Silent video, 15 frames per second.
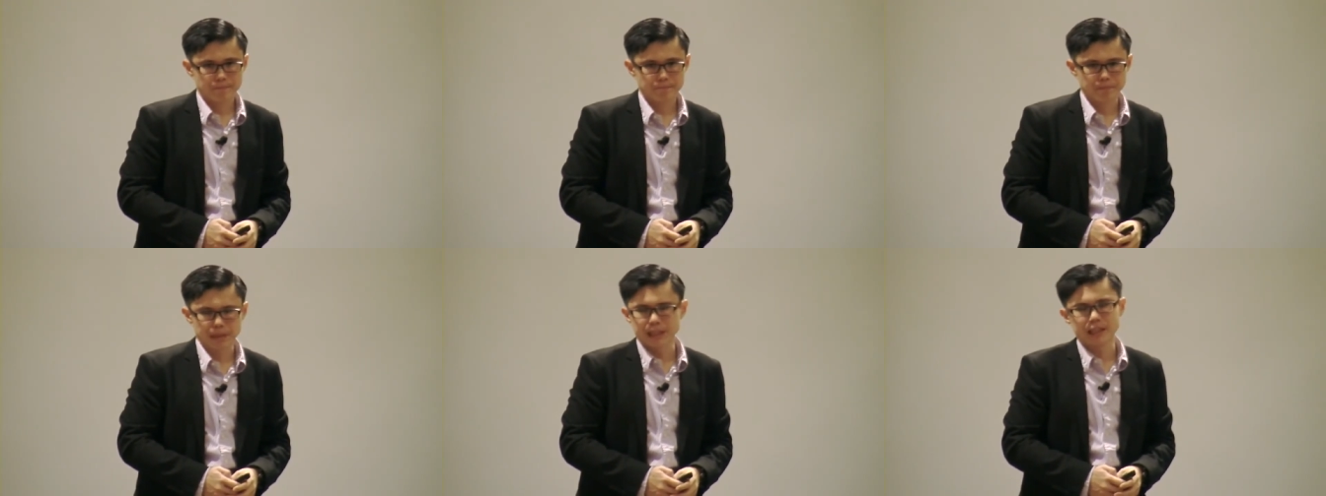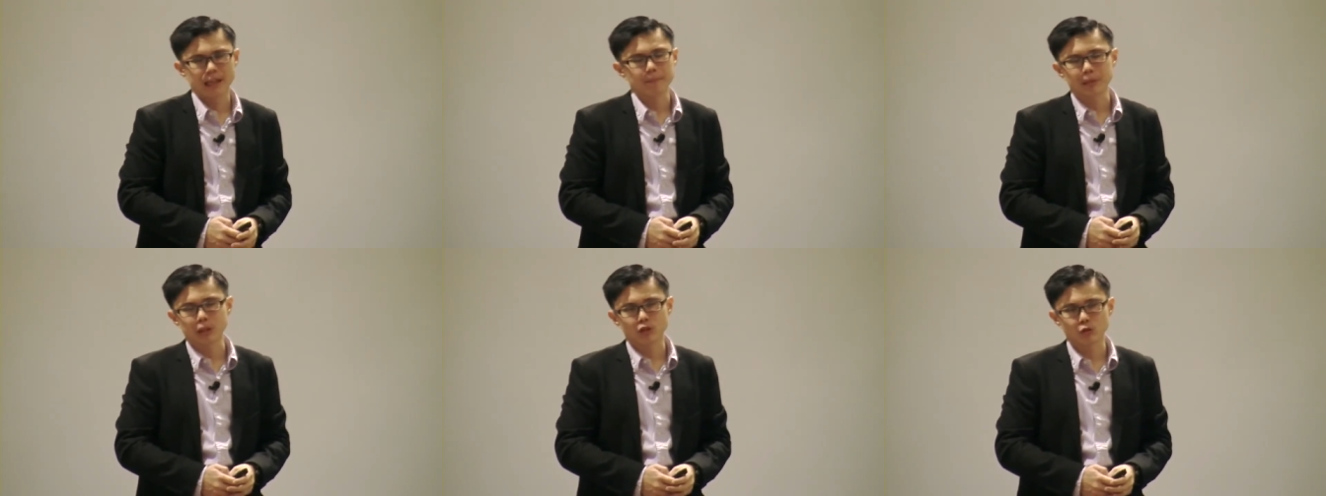May
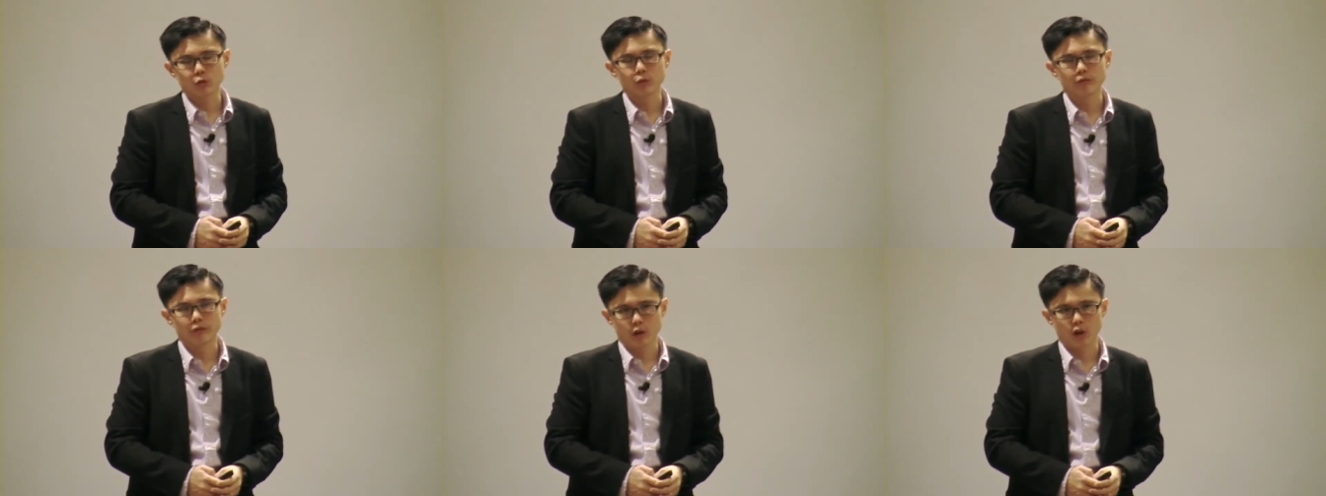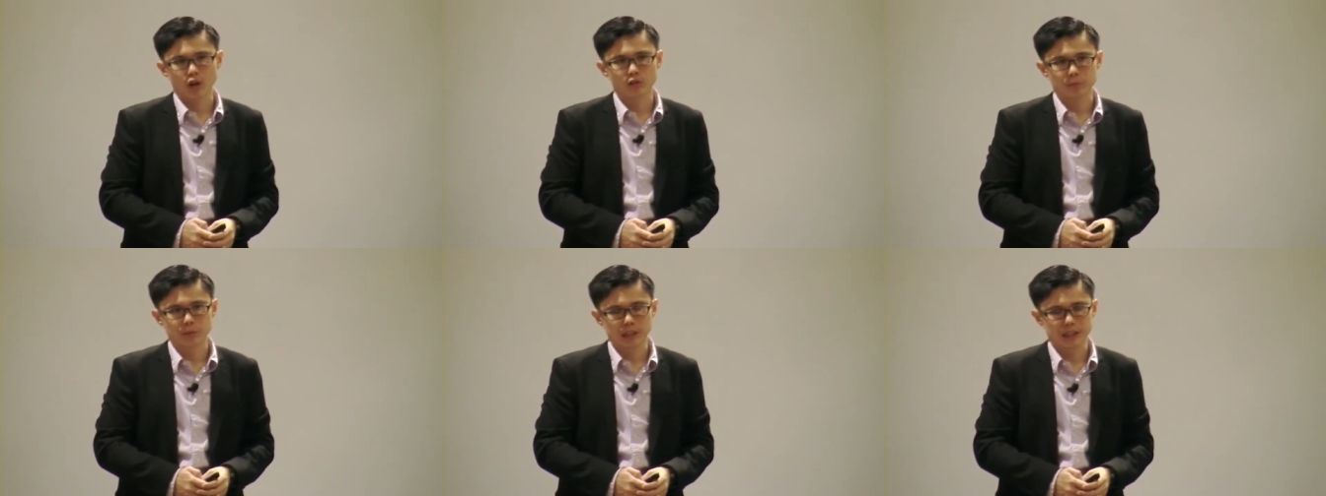that be true for
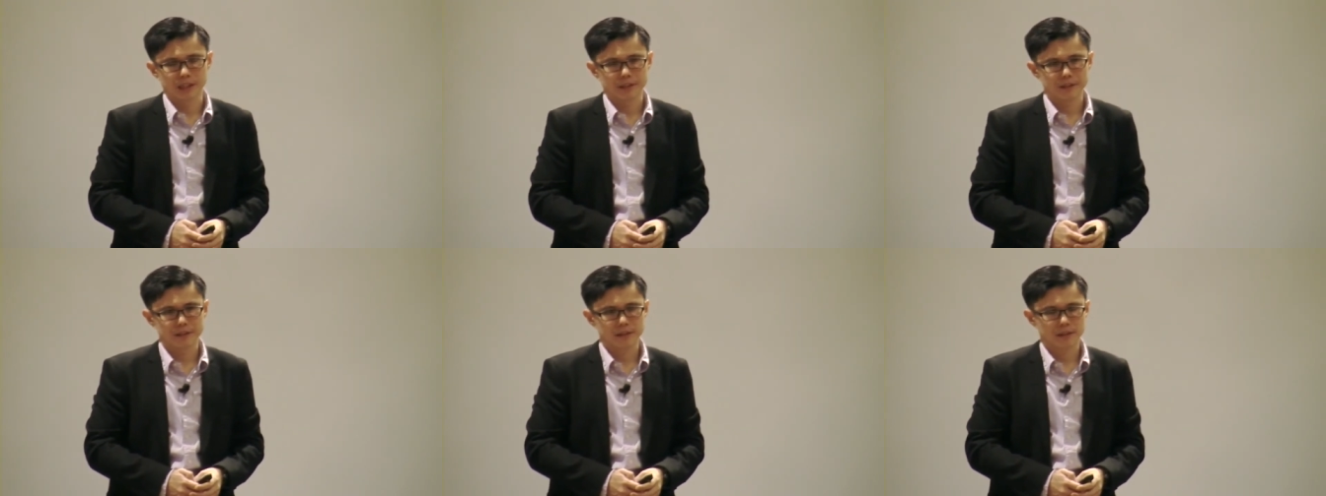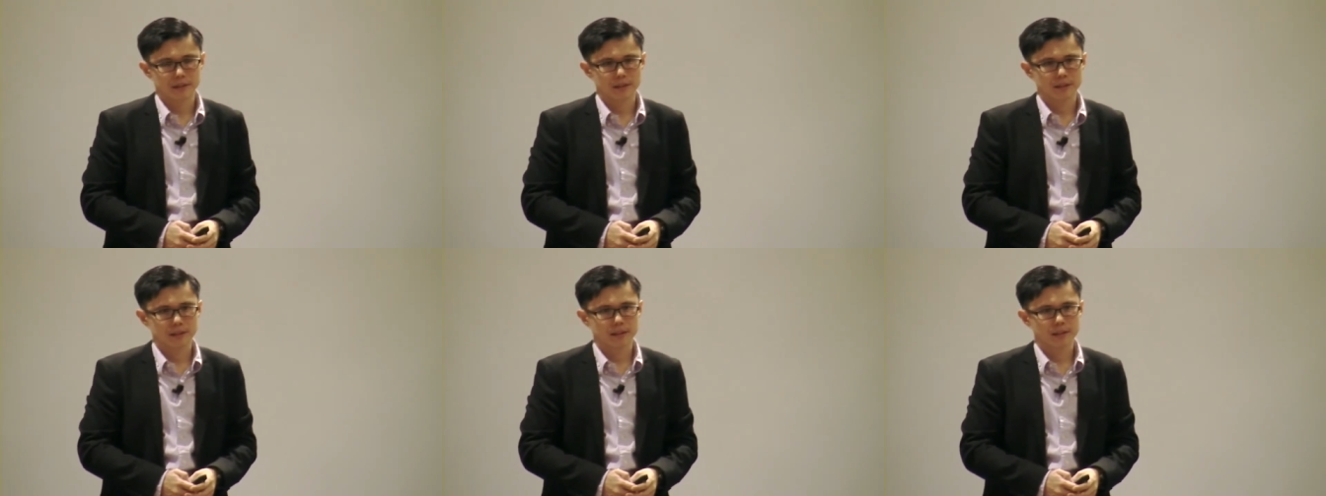Gospel Light.
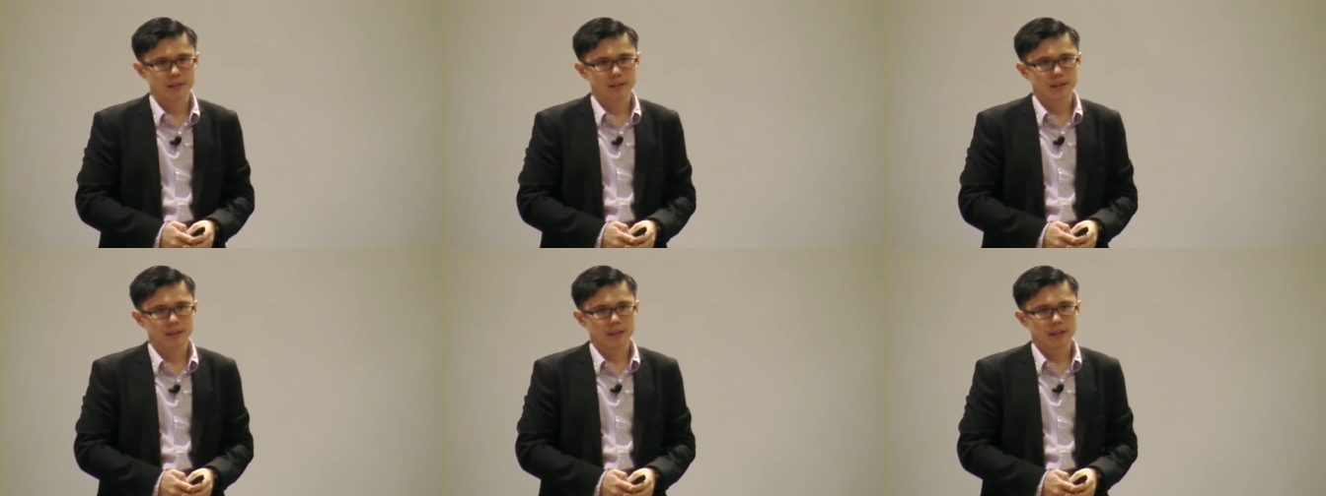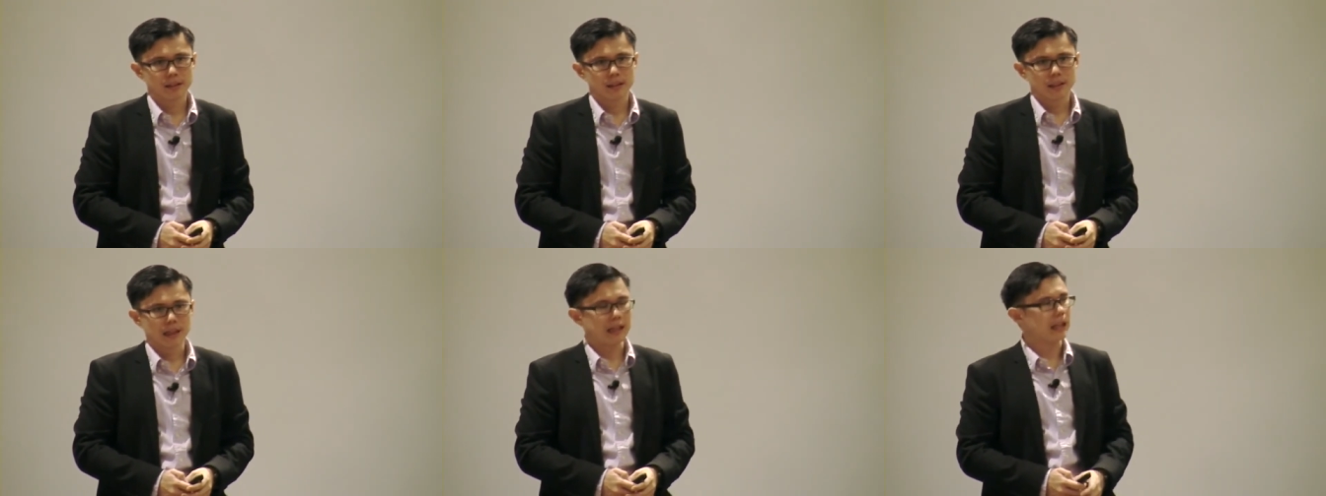
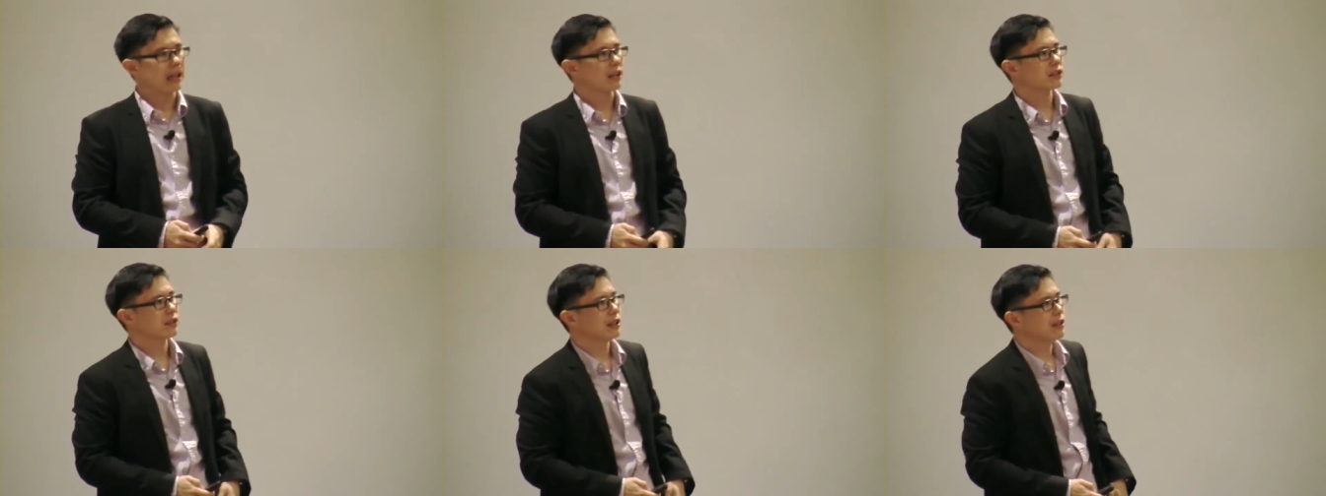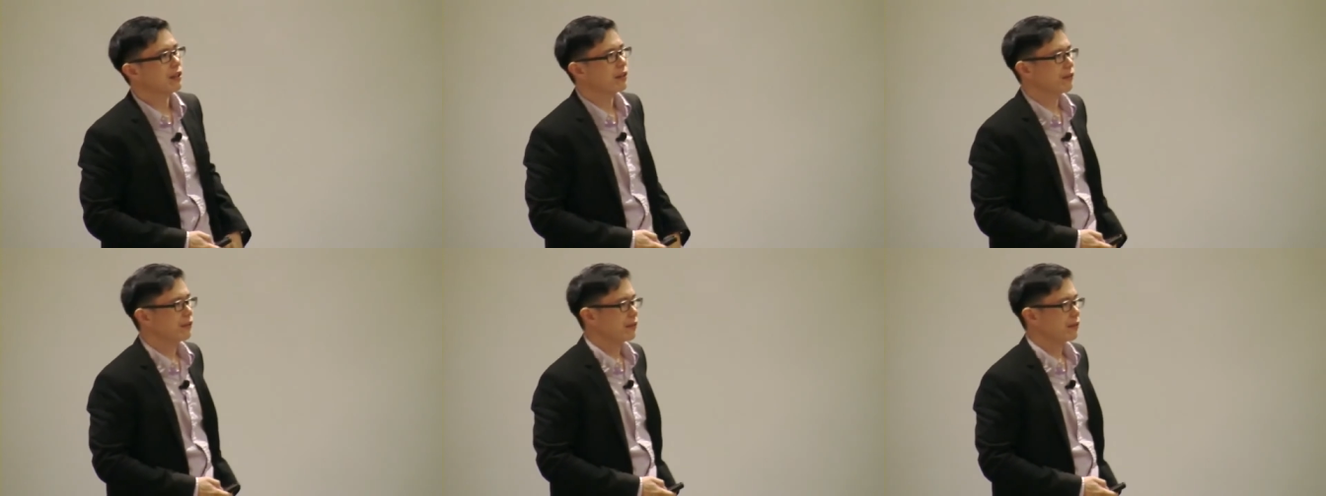And lastly,